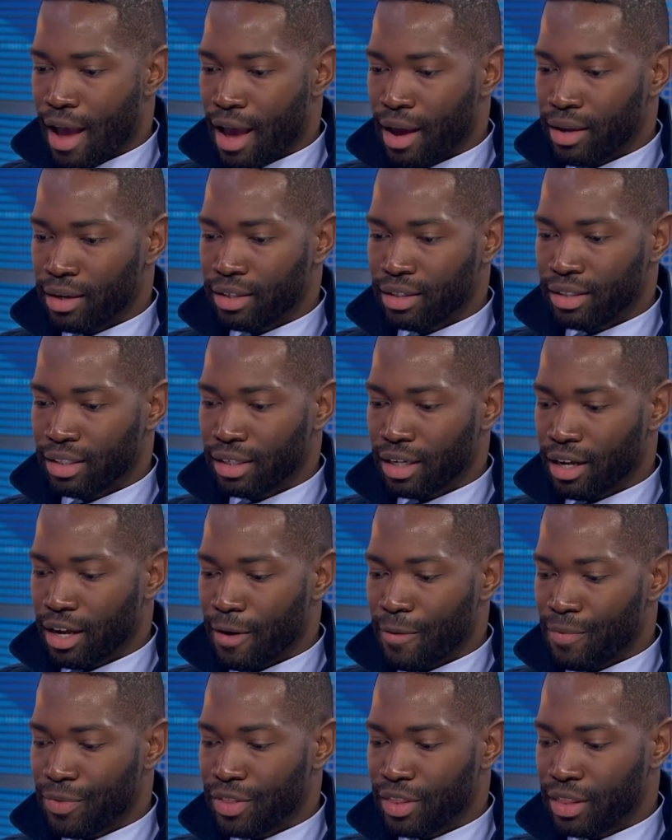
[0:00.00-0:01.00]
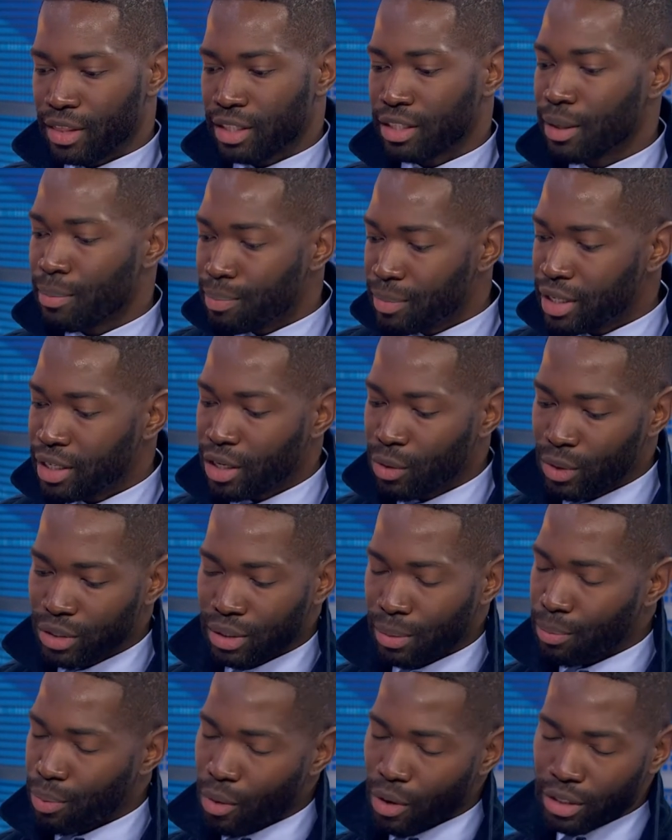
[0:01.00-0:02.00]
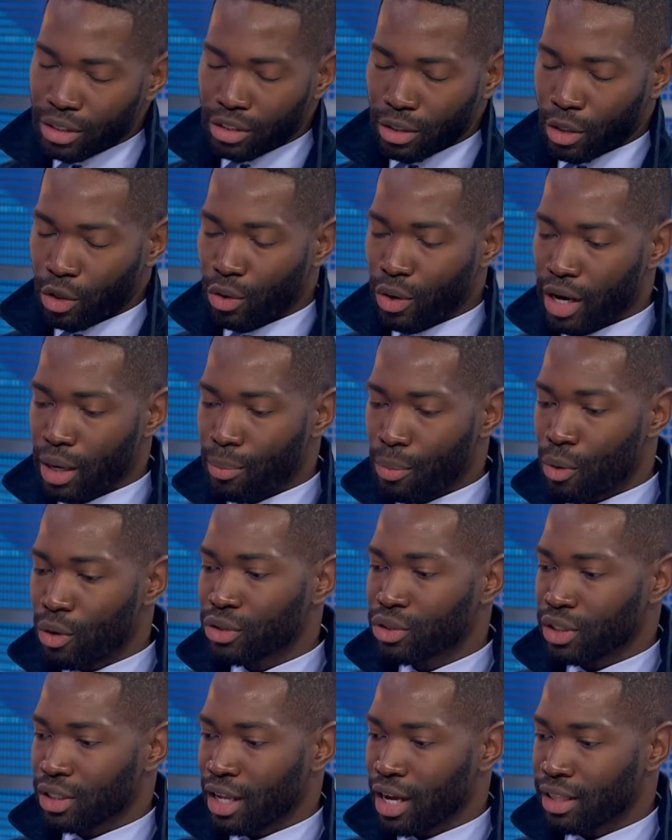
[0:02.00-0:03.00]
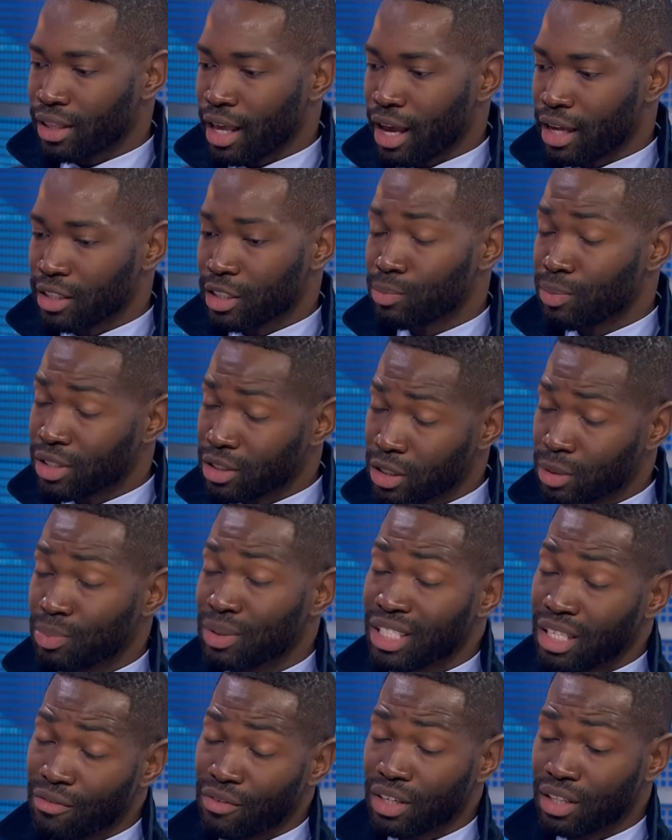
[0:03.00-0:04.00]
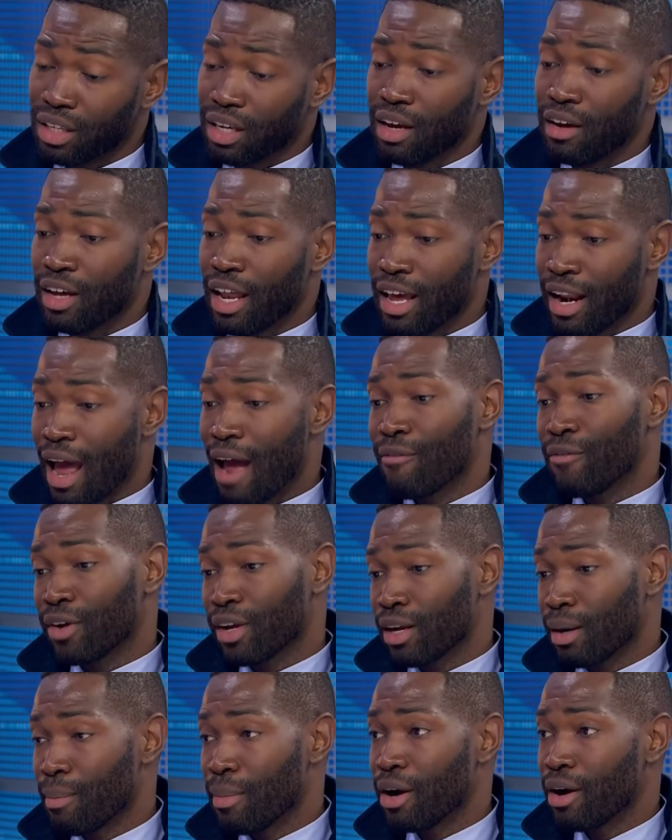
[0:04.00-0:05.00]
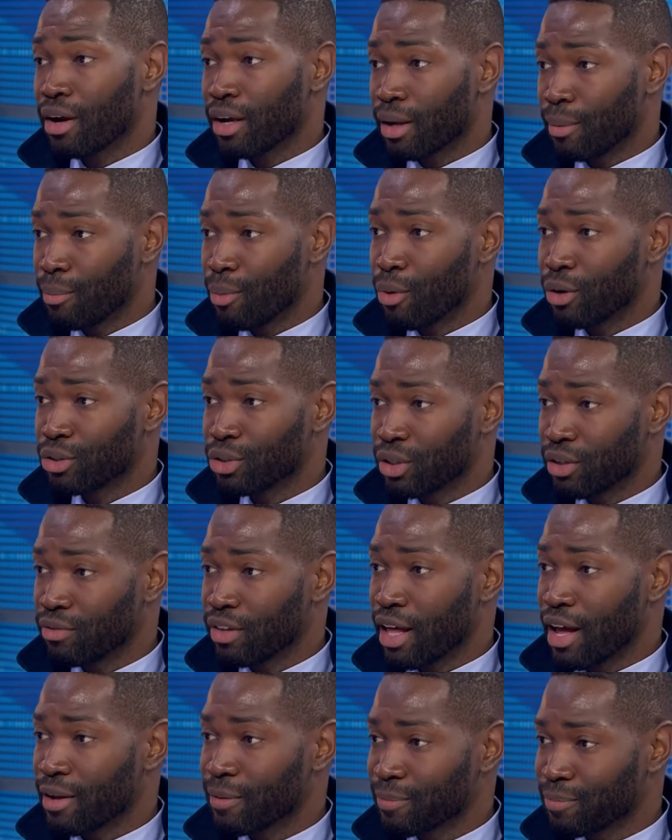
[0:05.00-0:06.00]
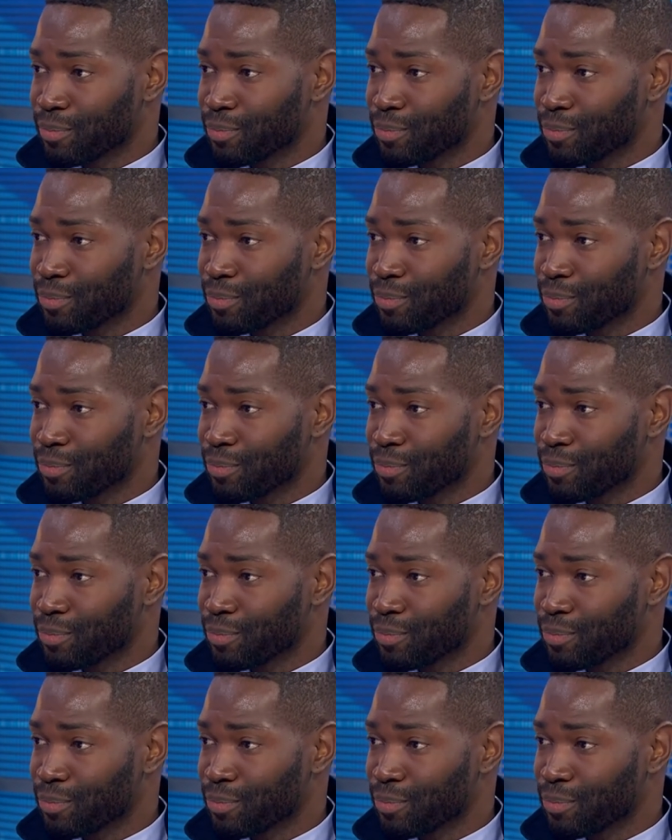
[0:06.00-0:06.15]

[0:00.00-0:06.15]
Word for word: And to me, it was important to create a portrait like that, specifically a, uh, an African American portrait of that.